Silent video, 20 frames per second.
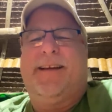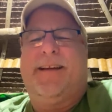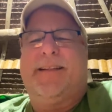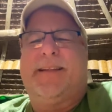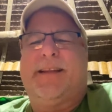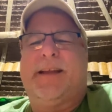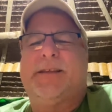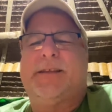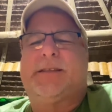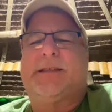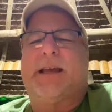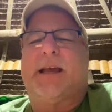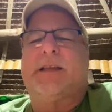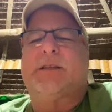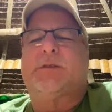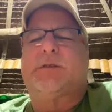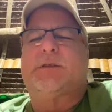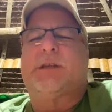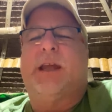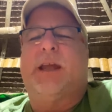Lynn
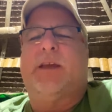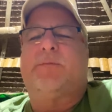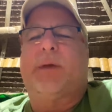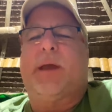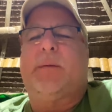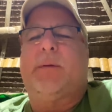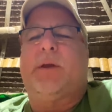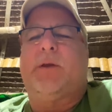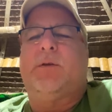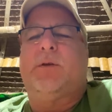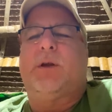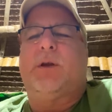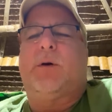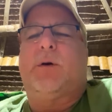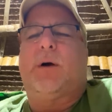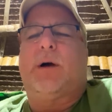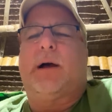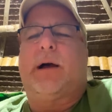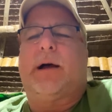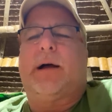says, Steve, maybe
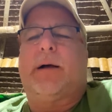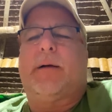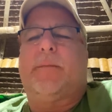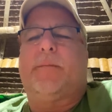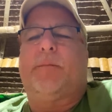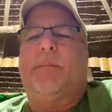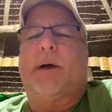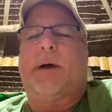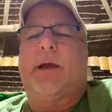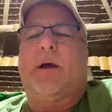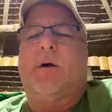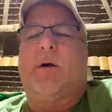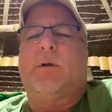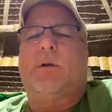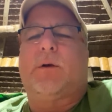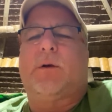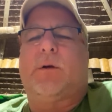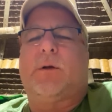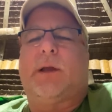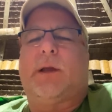my
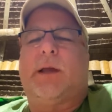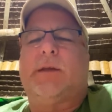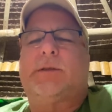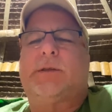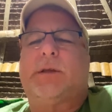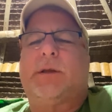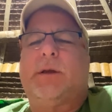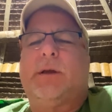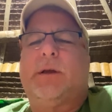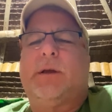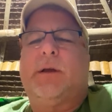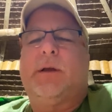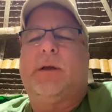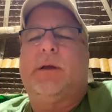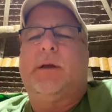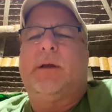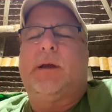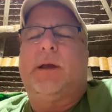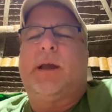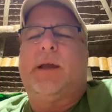uncle. He's
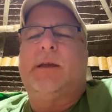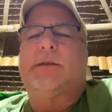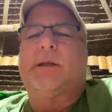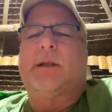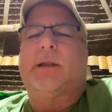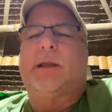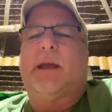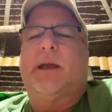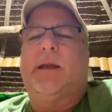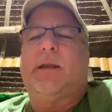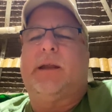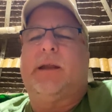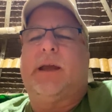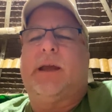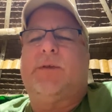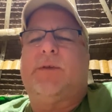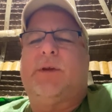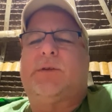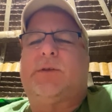a late Navy